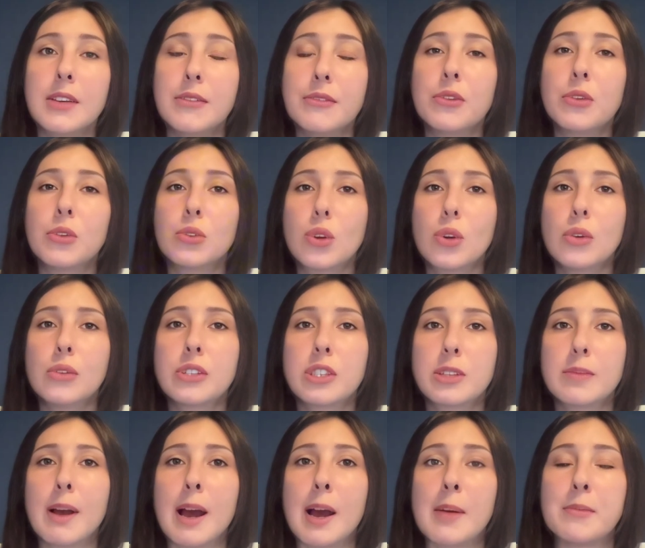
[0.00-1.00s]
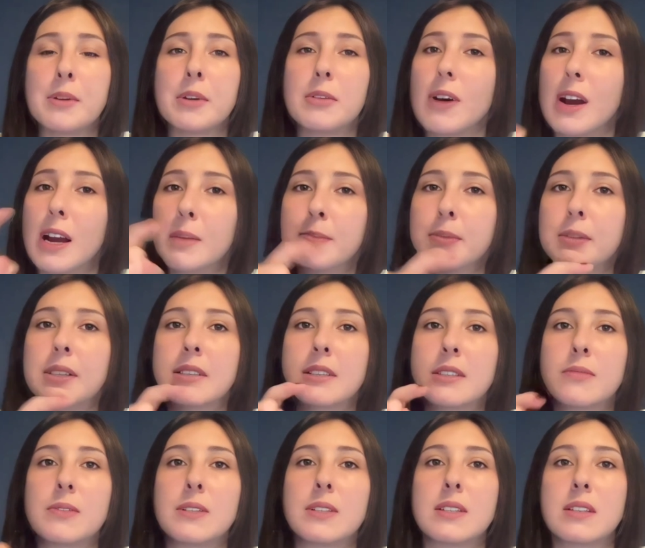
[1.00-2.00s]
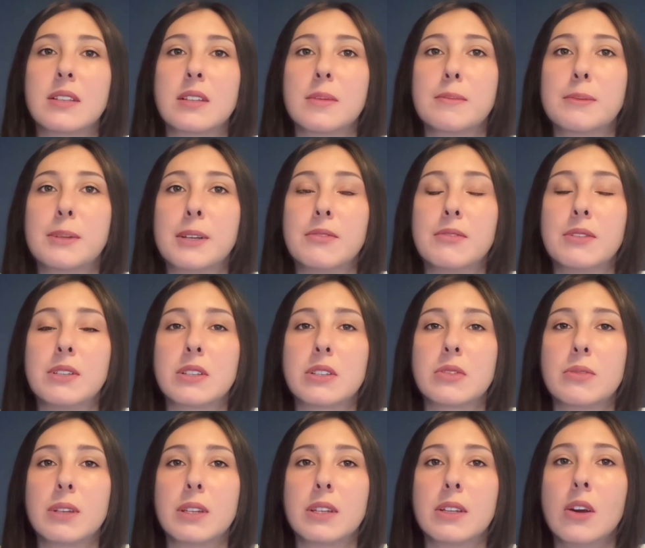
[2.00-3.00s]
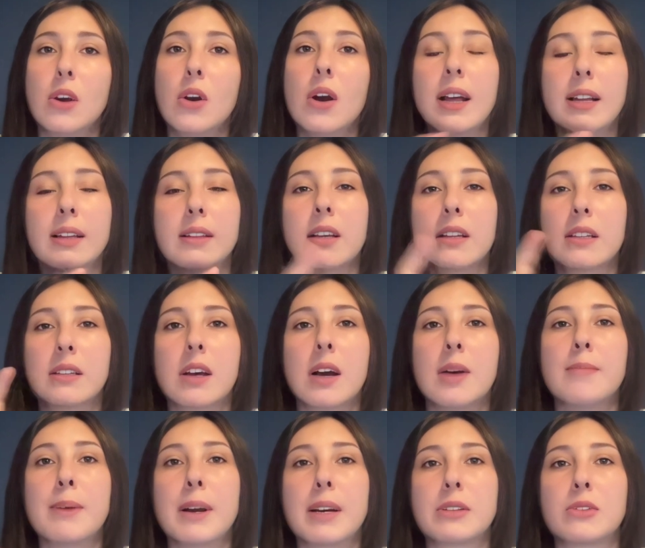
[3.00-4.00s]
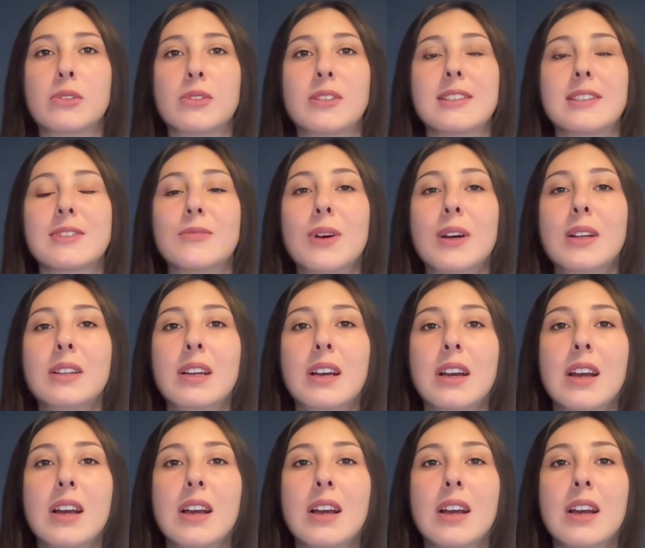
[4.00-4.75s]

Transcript: If you don't remember why, please visit the previous video and then come back to this one.